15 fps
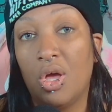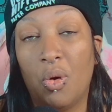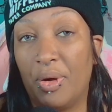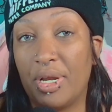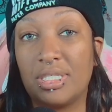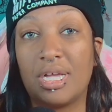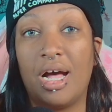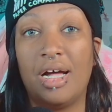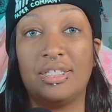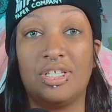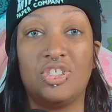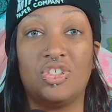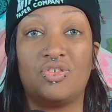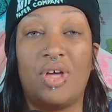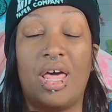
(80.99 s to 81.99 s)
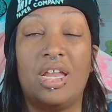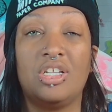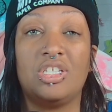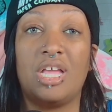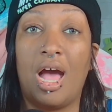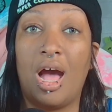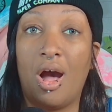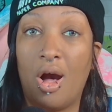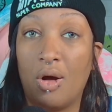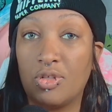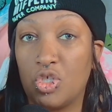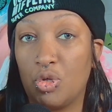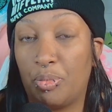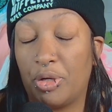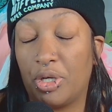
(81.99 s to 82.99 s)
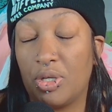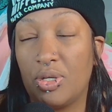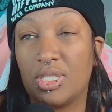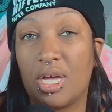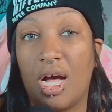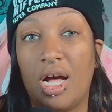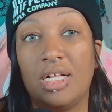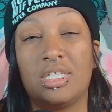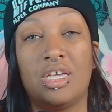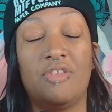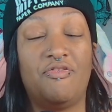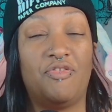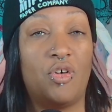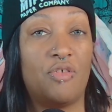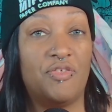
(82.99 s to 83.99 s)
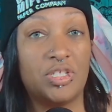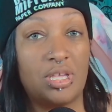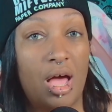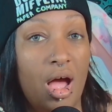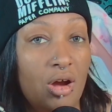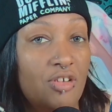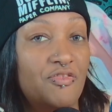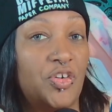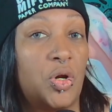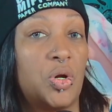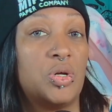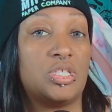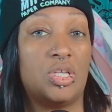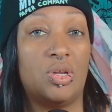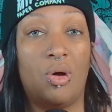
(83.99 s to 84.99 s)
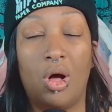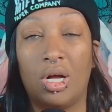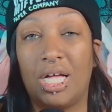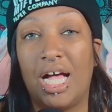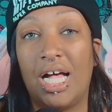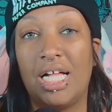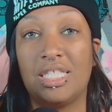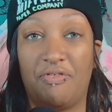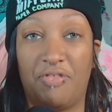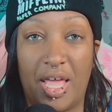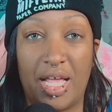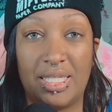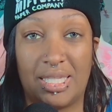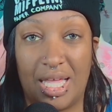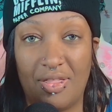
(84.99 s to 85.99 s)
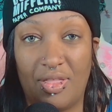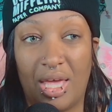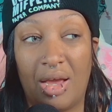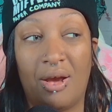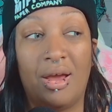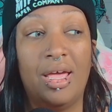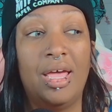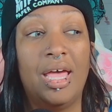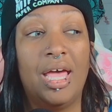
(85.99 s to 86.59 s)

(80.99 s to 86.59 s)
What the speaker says: What is content strategy? How to produce content for photographers? All kinds of things in there.